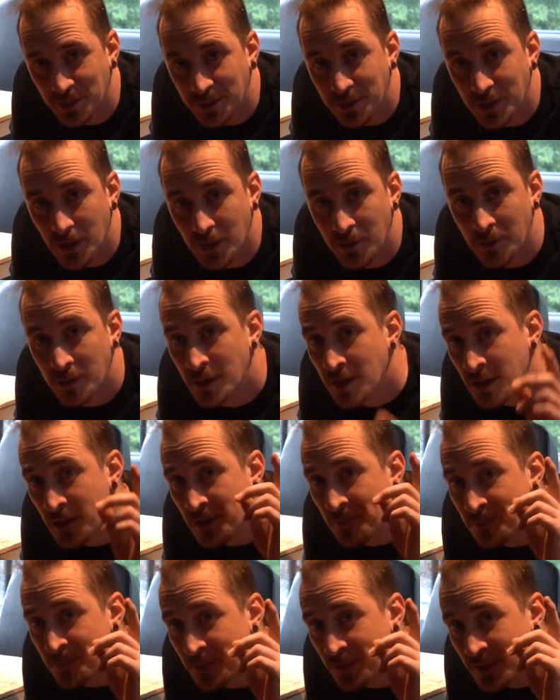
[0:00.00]
So
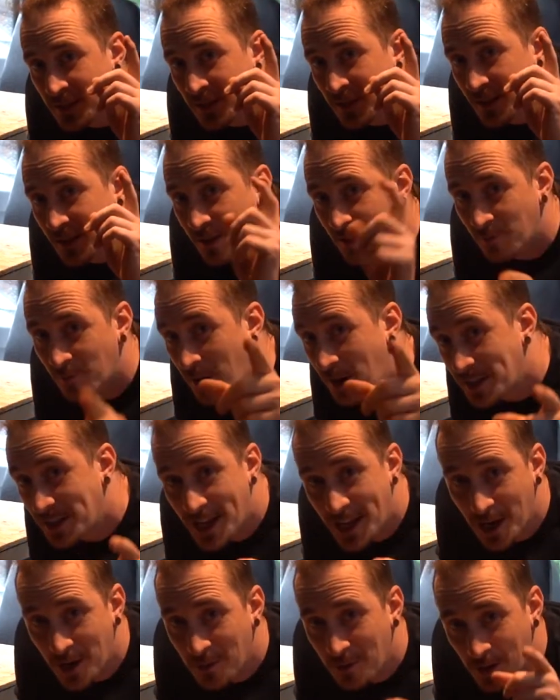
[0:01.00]
right
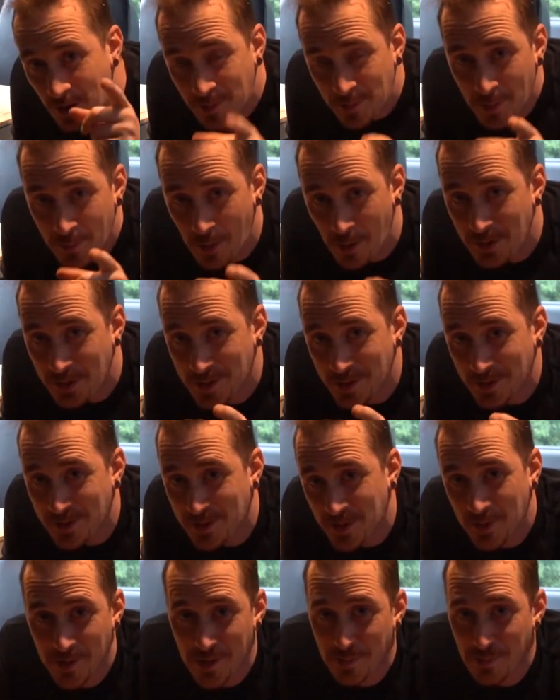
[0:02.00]
now, I'm going to be posting on
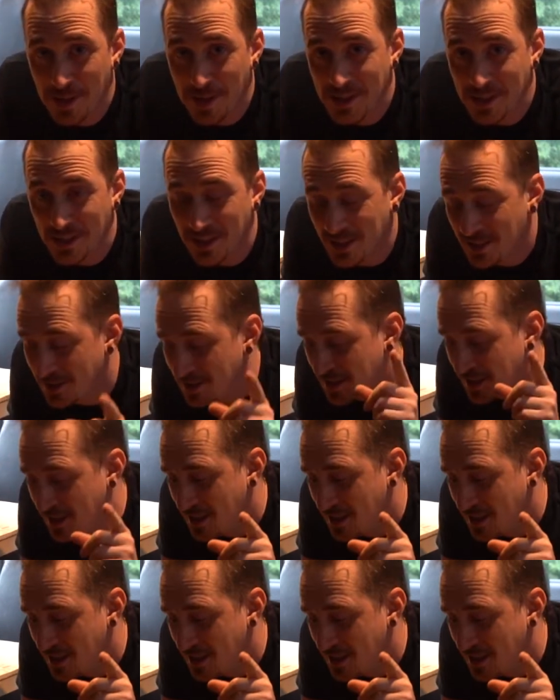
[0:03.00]
social media.